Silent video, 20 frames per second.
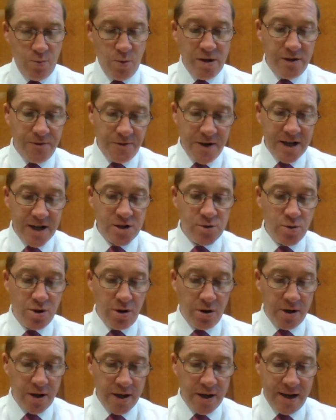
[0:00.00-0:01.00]
When the fags were
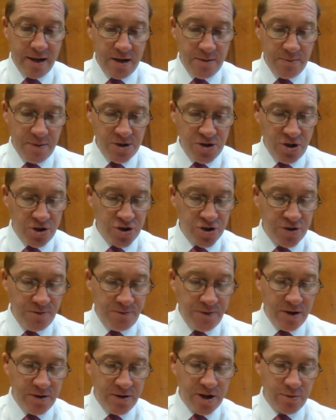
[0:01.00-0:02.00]
gone, I counted my dosh
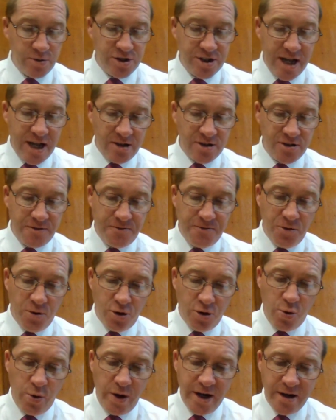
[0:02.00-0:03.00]
and found I was down to
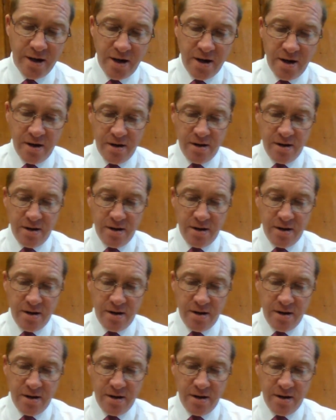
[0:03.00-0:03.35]
£4.